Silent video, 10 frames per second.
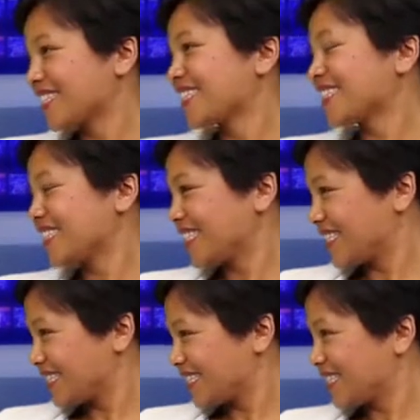
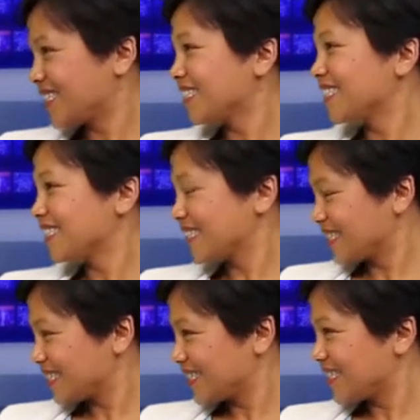
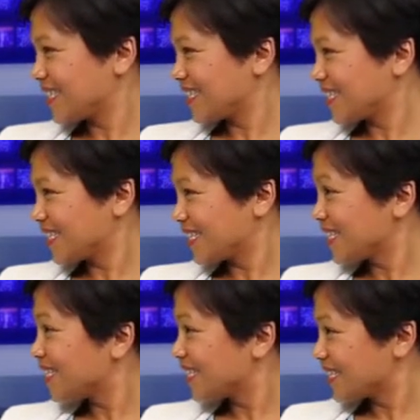
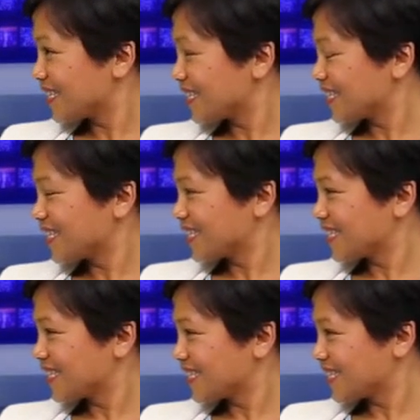
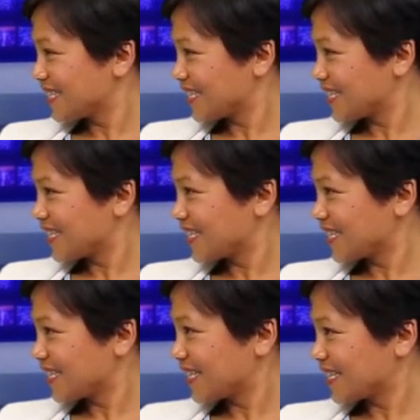
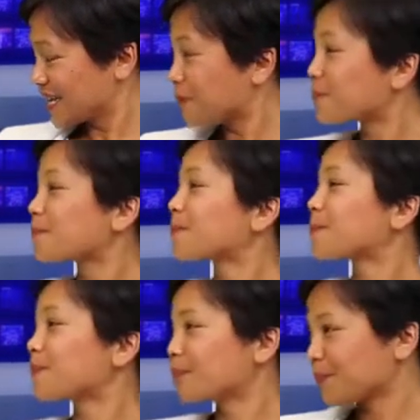
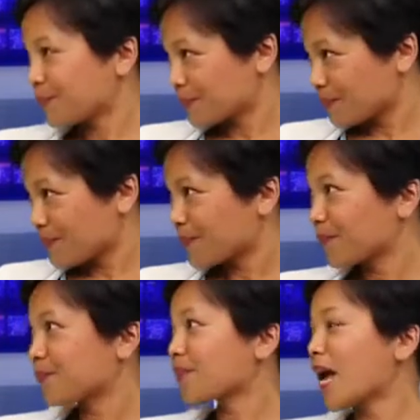No words are spoken by the person on screen.